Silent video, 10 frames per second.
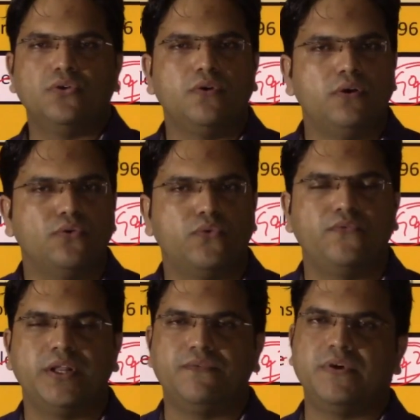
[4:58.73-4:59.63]
will know
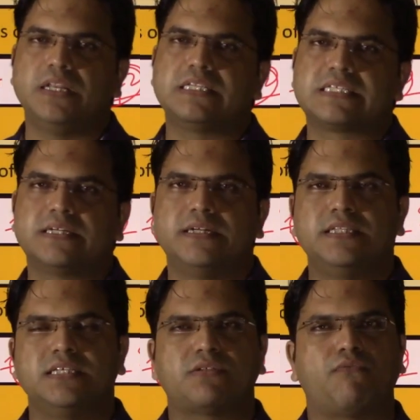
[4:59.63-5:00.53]
when we'll study
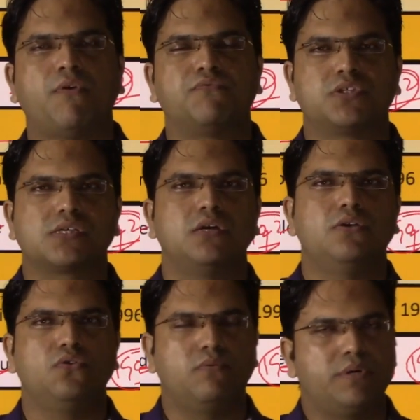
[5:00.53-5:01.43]
this fifth
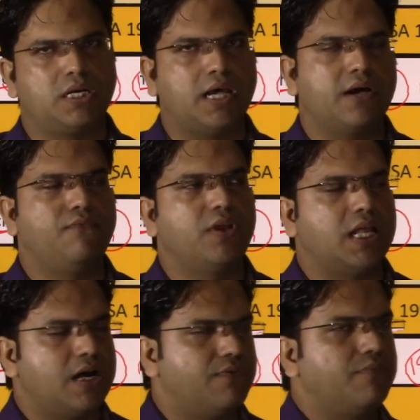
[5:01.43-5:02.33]
schedule, but we'll
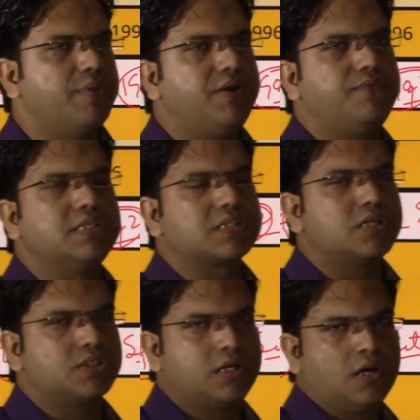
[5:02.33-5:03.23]
have a brief
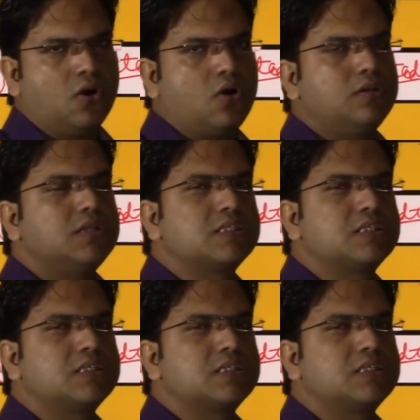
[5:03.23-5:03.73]
discussion on the